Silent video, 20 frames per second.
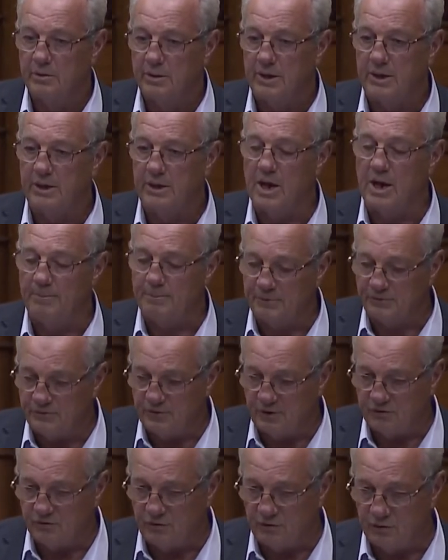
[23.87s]
in
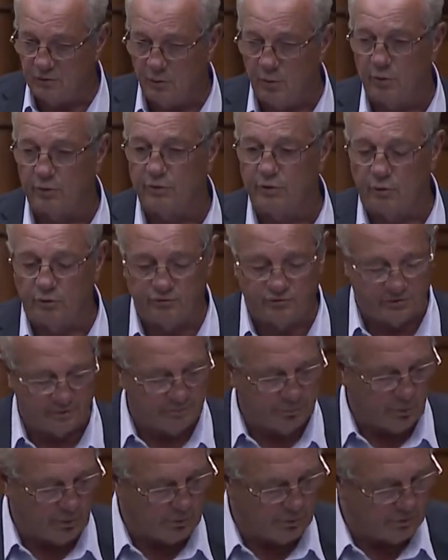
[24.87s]
opposition or don't
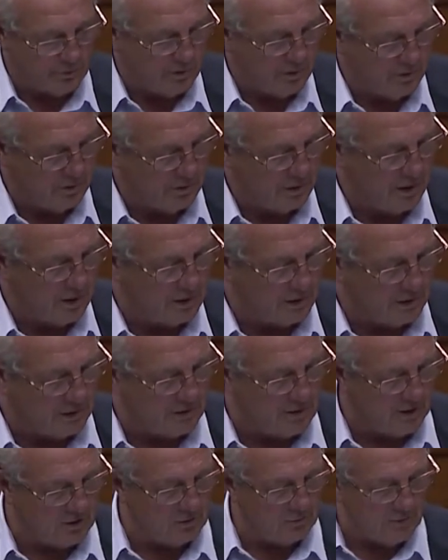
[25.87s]
support a
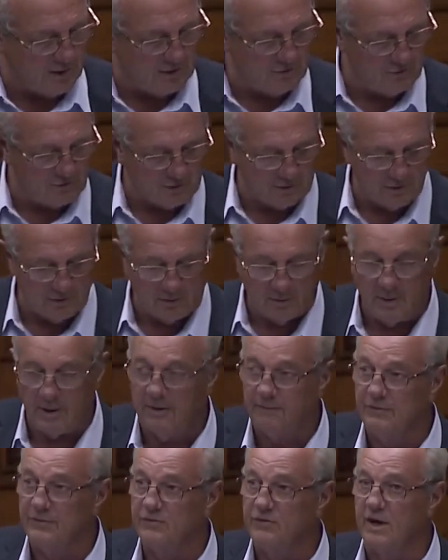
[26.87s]
continuation
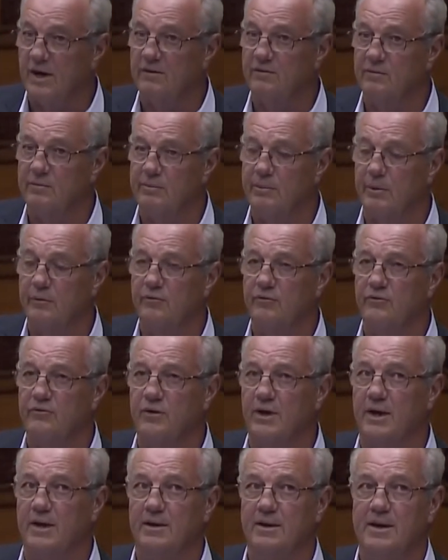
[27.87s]
of the state of
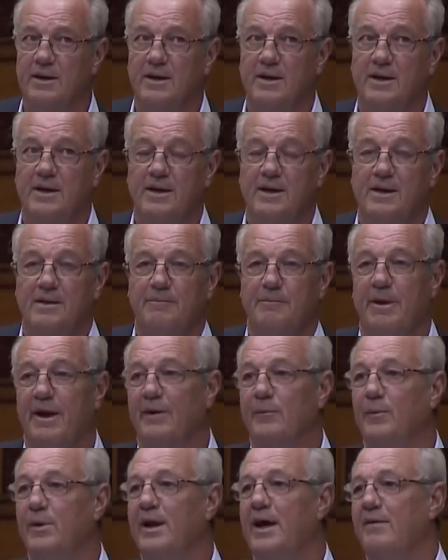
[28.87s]
emergency. But
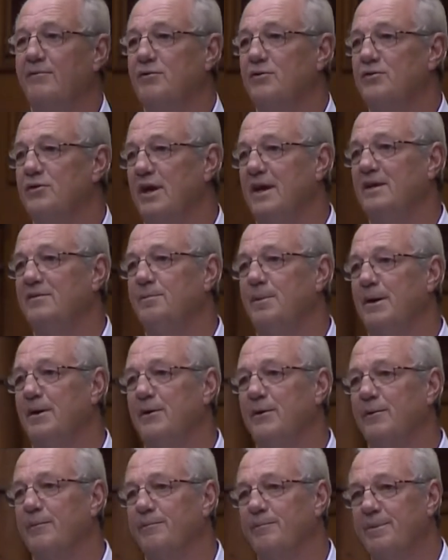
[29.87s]
I will have to say,
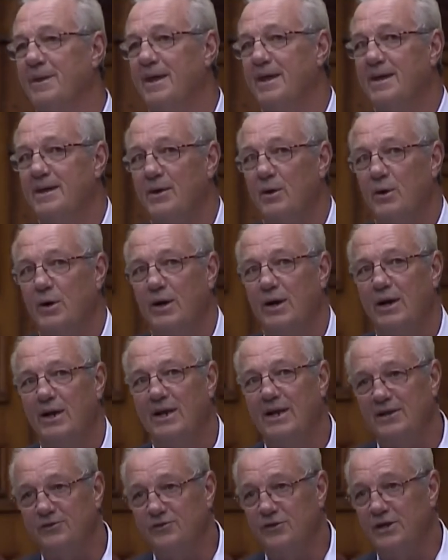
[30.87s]
Speaker,
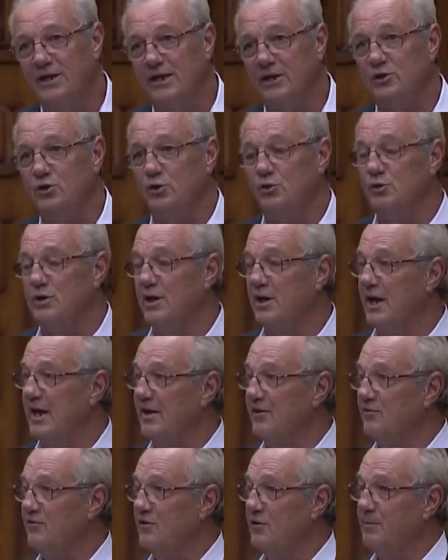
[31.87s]
listening to
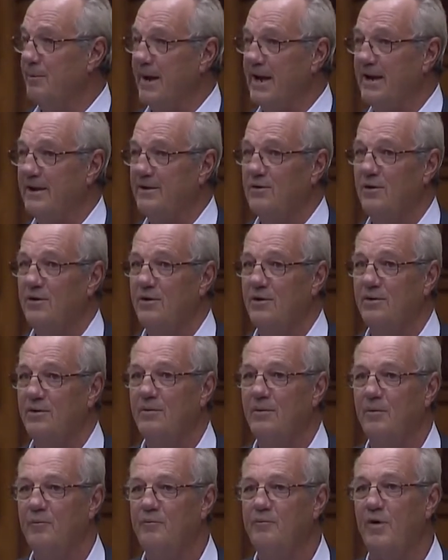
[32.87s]
today's debate
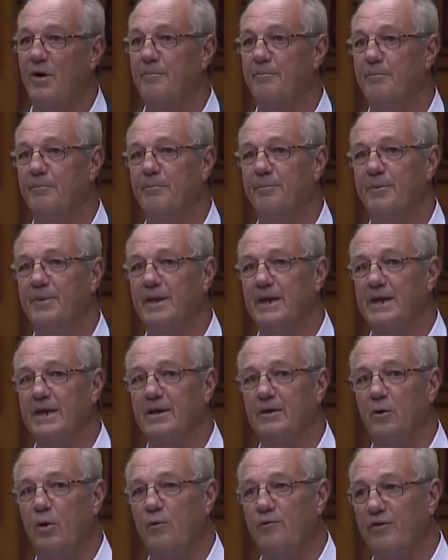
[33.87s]
from
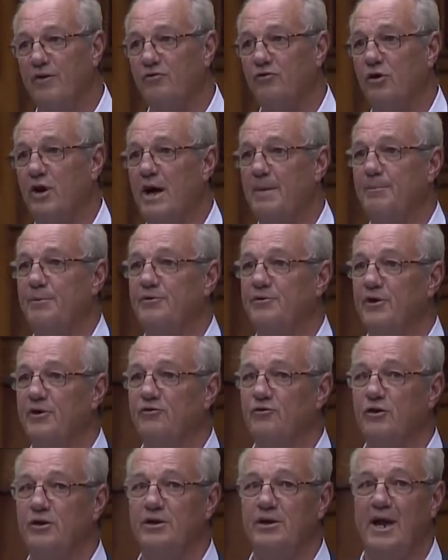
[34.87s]
the official
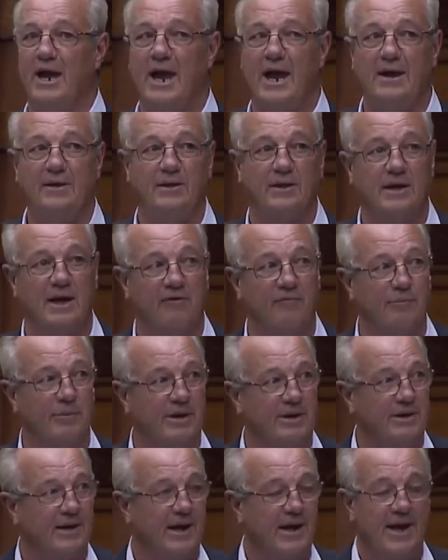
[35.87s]
opposition and the
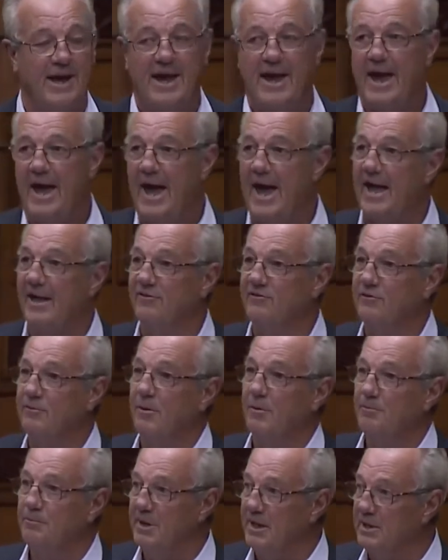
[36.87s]
government has
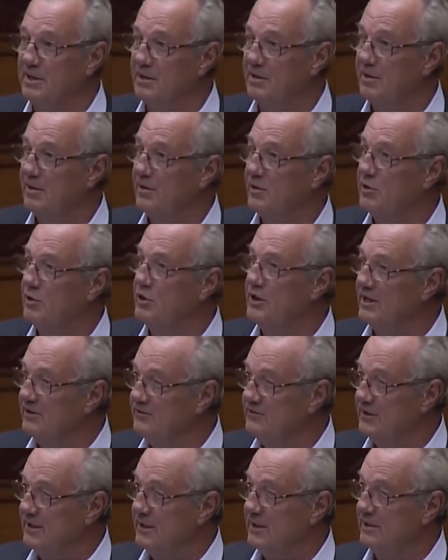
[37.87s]
been
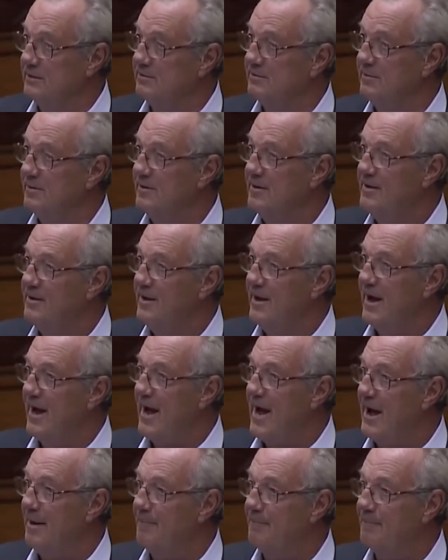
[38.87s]
dizzying,
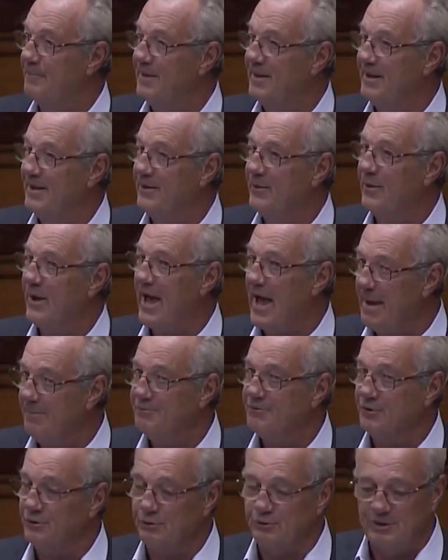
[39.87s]
um,
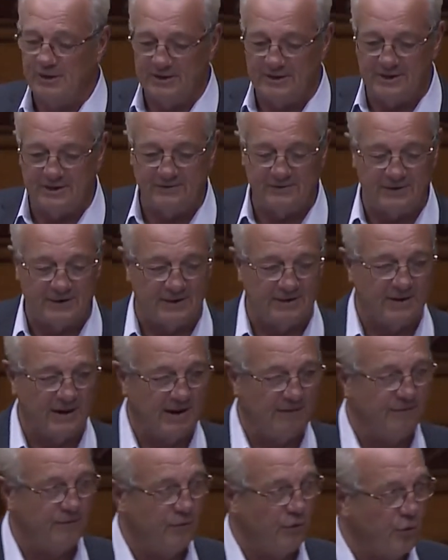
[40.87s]
absolutely dizzying.
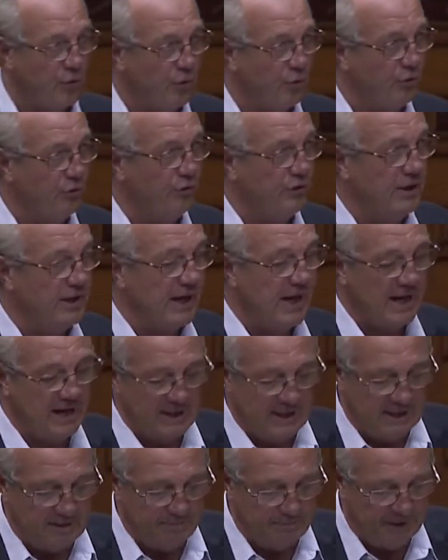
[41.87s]
I've heard the
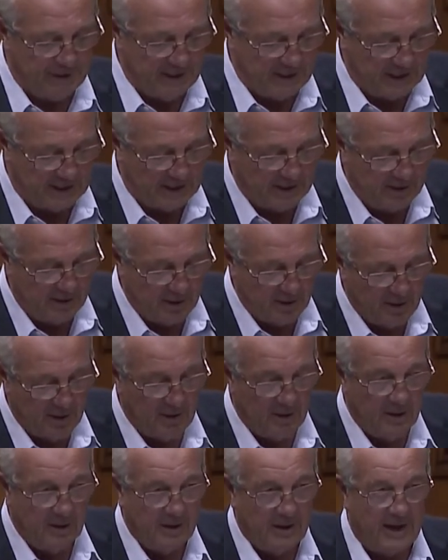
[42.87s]
NDP
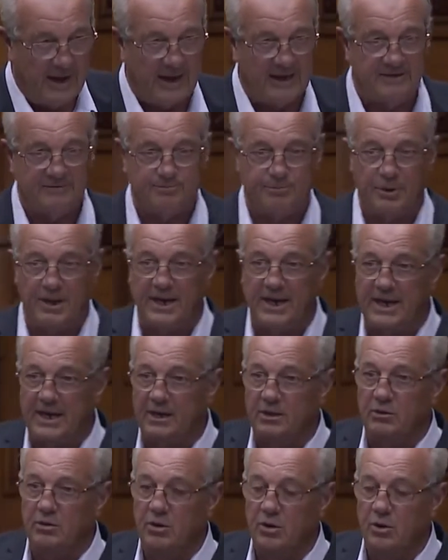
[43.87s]

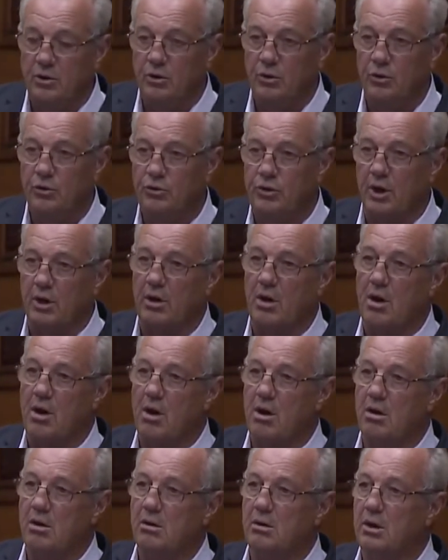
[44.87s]
explain the
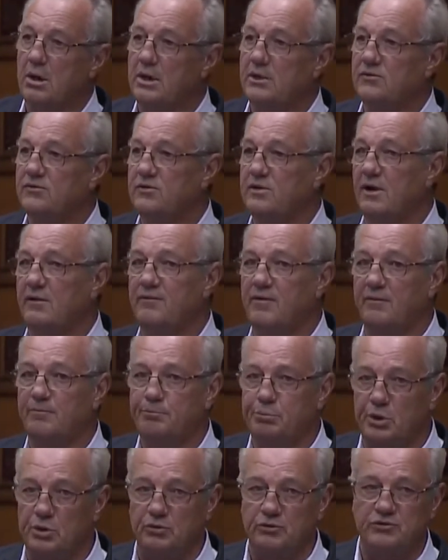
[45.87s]
long list of
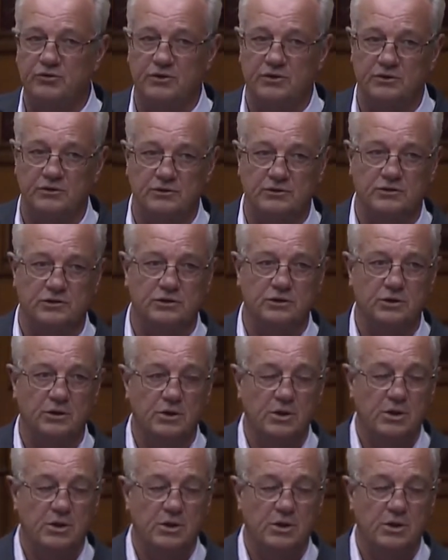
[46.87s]
abuses